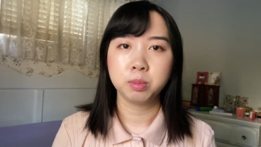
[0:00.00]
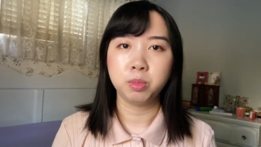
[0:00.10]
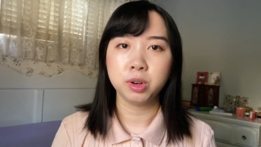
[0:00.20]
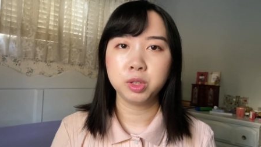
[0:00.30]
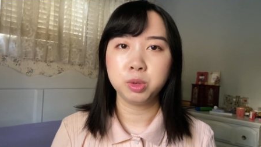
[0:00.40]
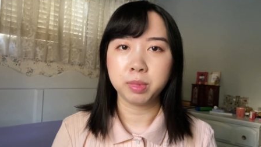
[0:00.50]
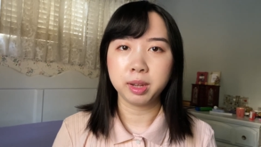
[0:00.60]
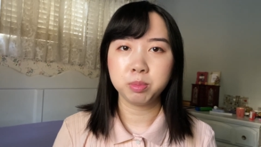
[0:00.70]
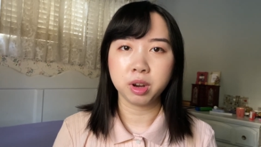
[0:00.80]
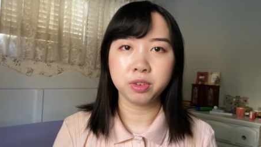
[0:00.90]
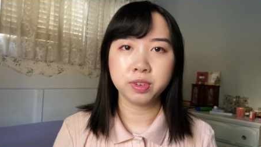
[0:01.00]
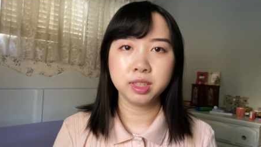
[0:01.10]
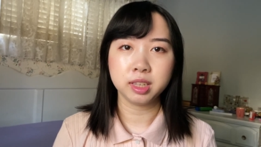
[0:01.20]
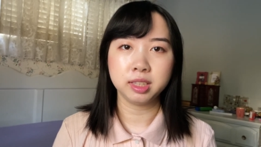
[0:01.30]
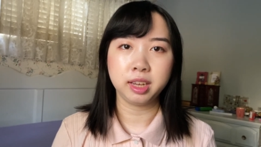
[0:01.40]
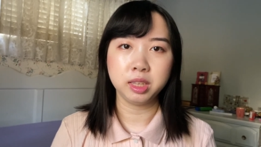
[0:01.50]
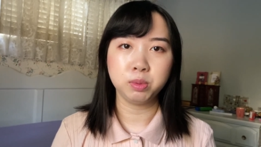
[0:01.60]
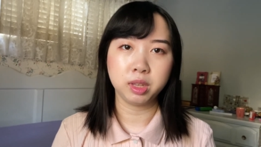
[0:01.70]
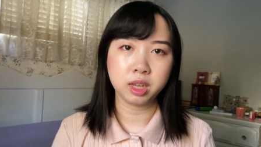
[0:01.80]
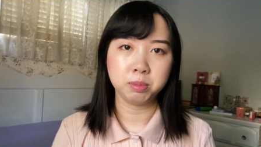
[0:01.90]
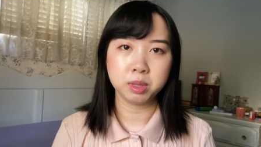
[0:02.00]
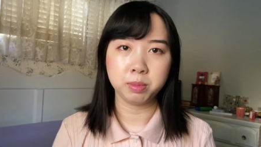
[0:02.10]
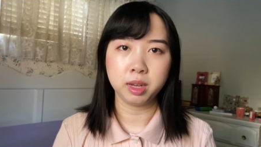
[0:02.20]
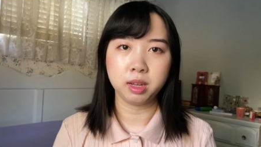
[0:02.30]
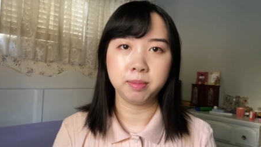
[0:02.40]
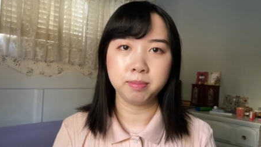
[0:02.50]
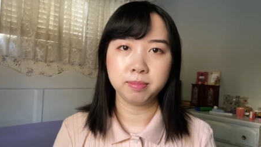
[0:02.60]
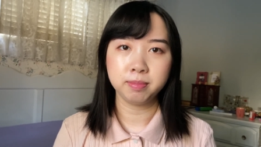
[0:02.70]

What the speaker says: more to my preference and taste when it comes to makeup.